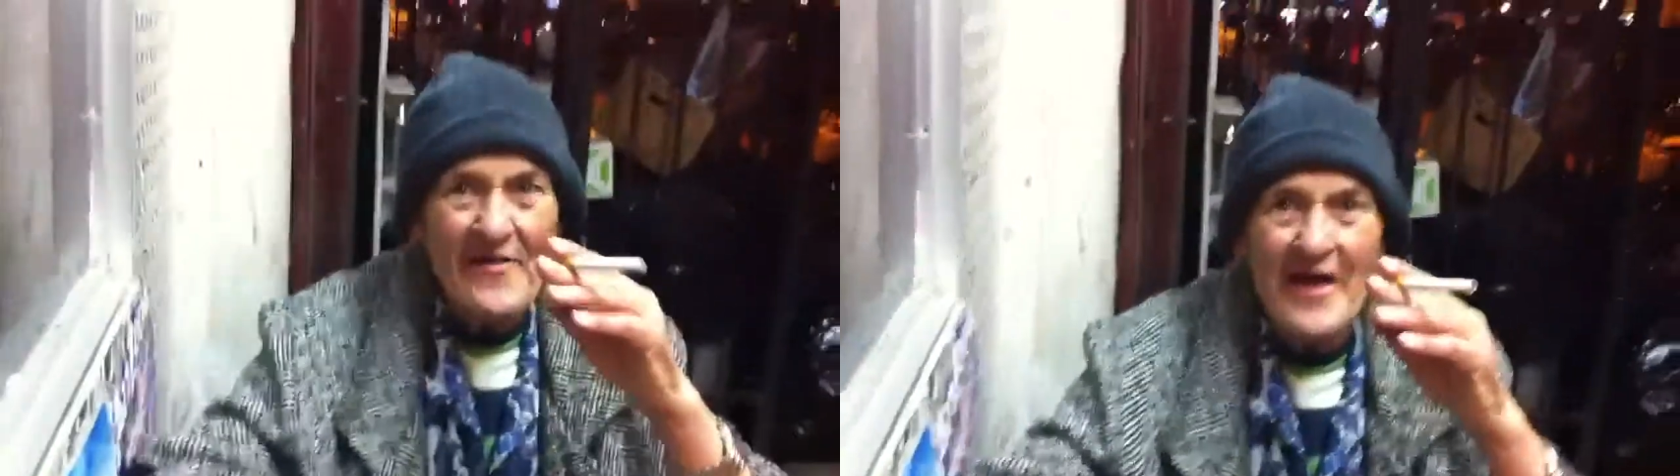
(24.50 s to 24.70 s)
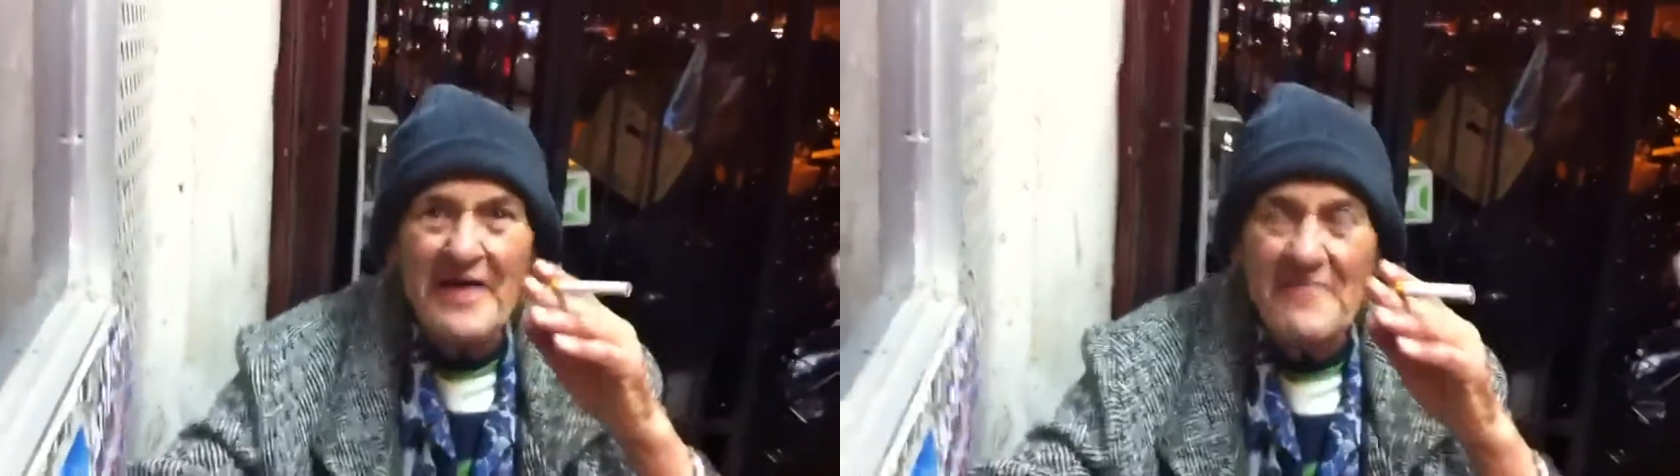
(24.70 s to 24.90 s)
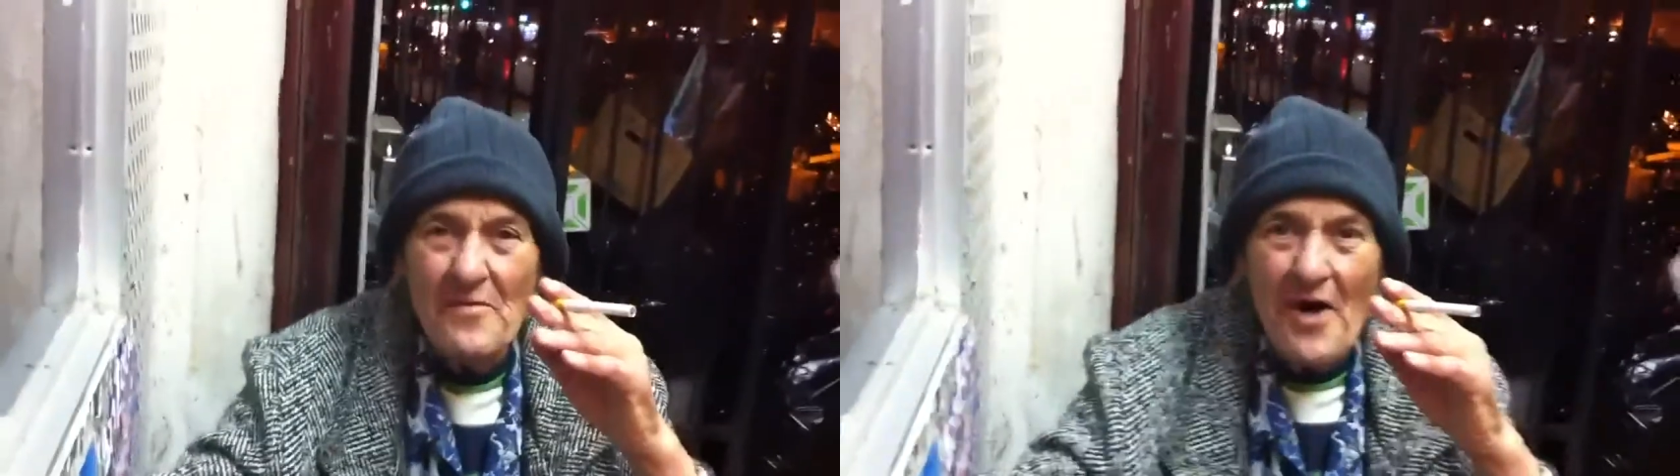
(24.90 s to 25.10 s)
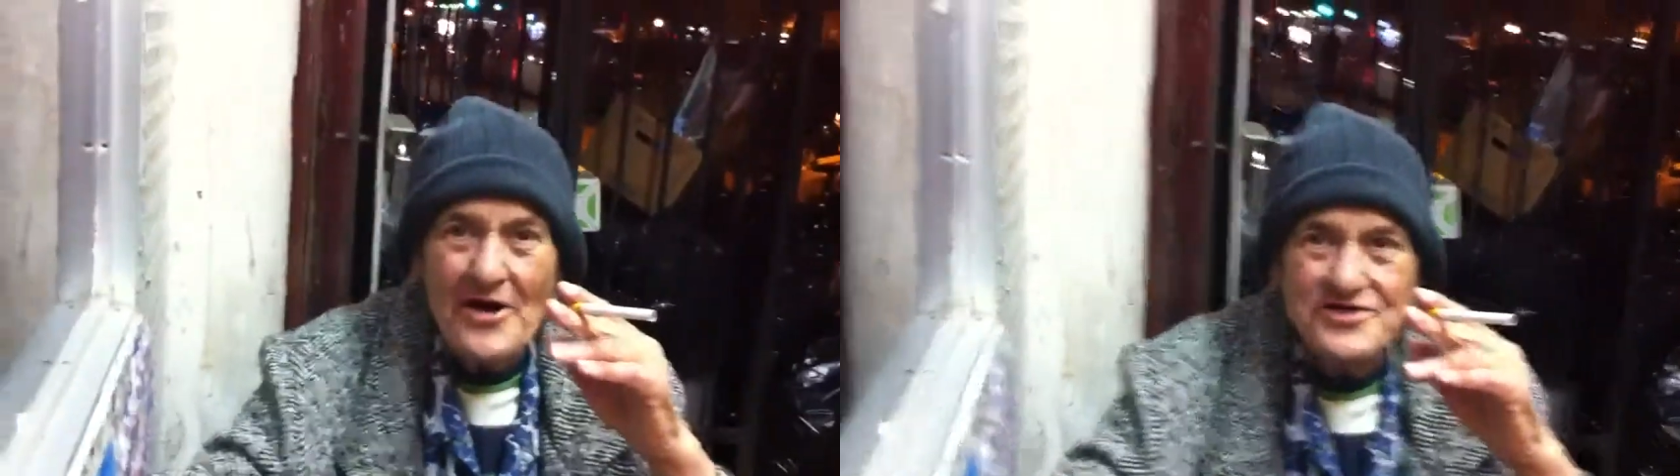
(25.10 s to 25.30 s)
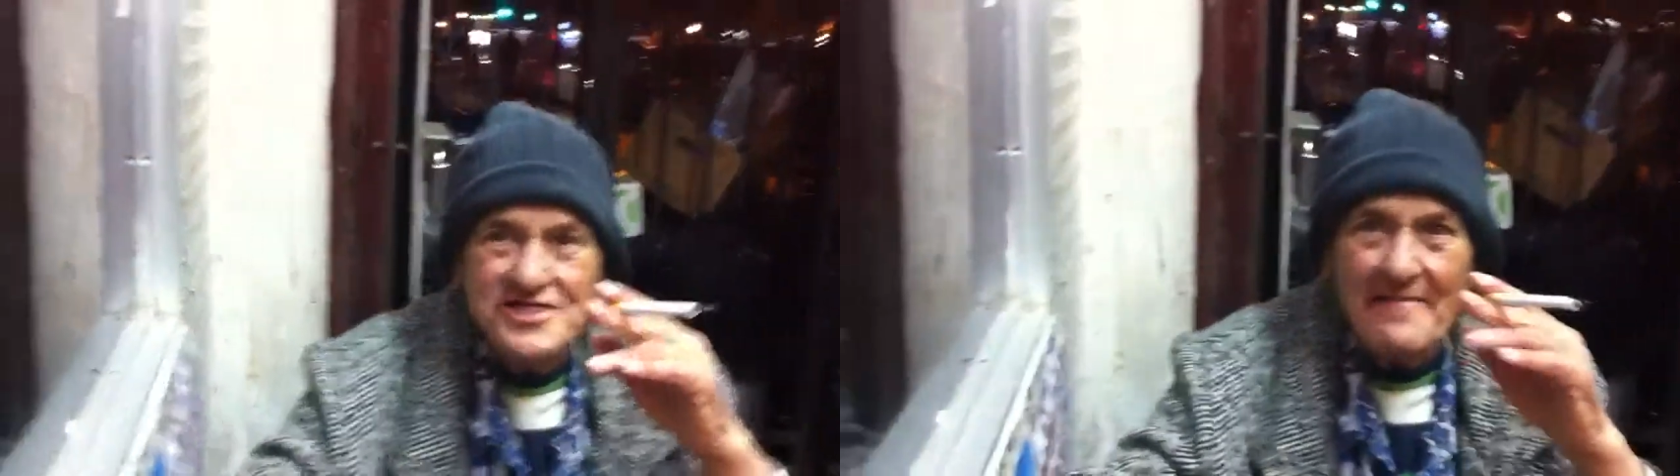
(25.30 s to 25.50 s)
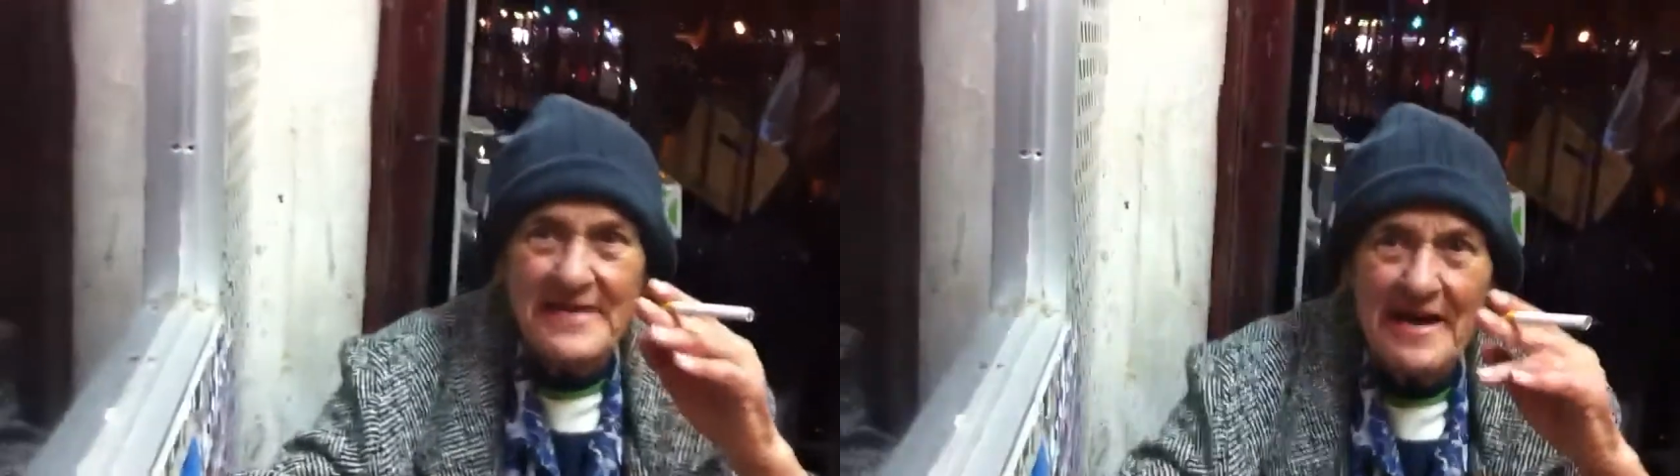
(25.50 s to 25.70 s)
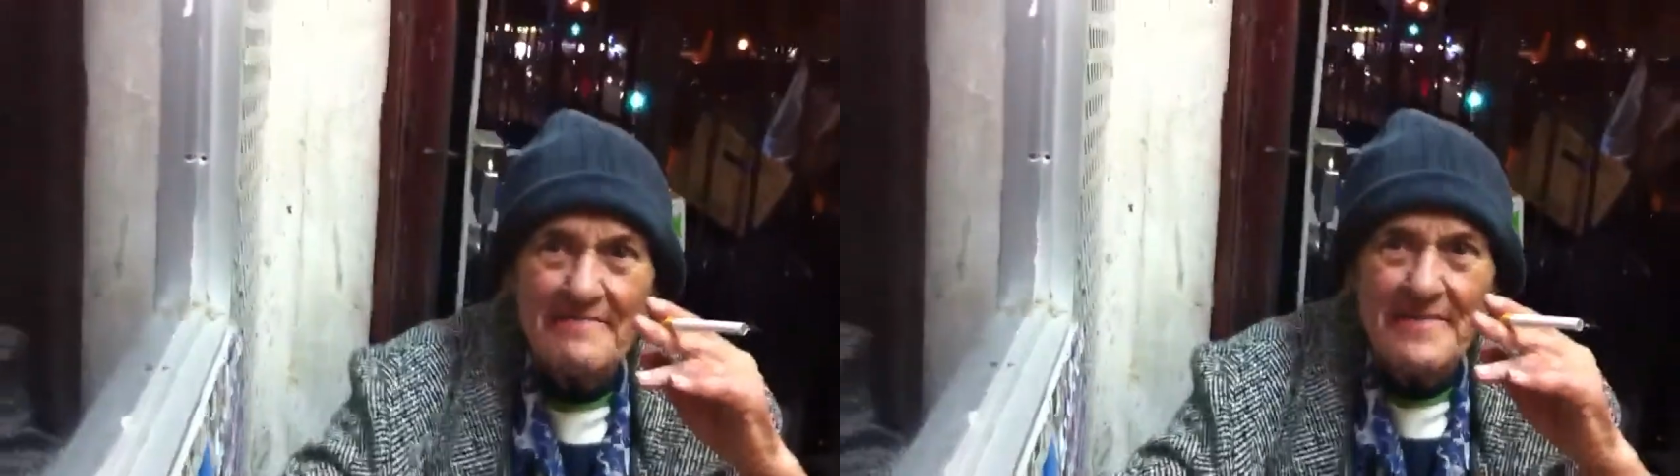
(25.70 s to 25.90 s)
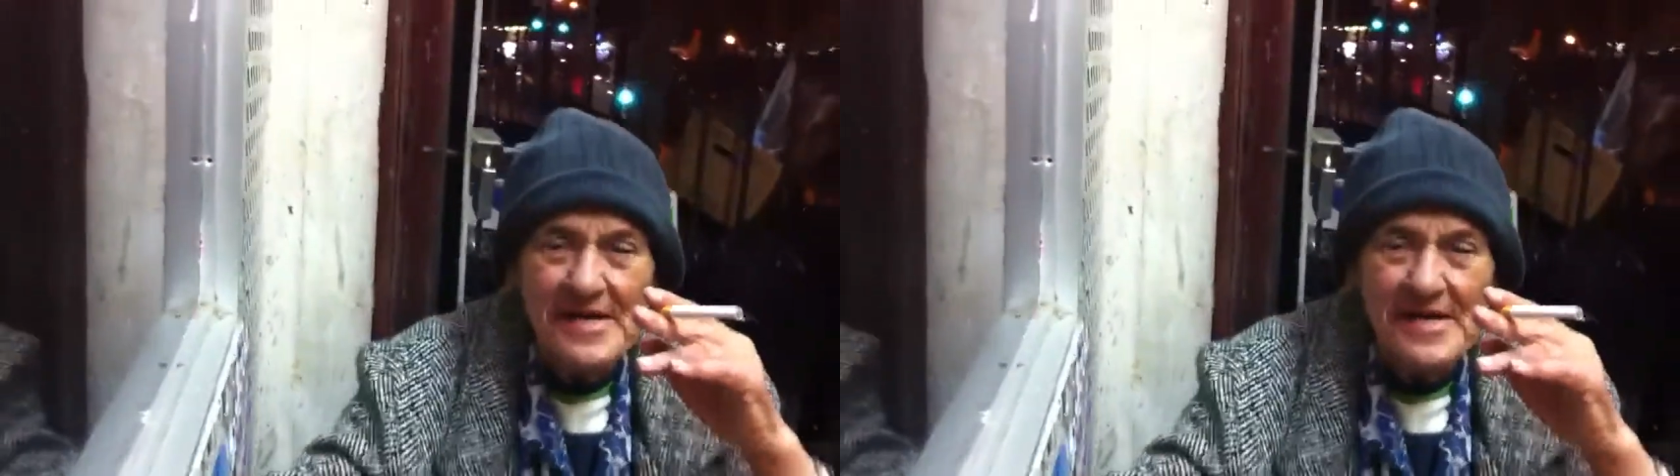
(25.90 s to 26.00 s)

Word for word: they even worse, some of them.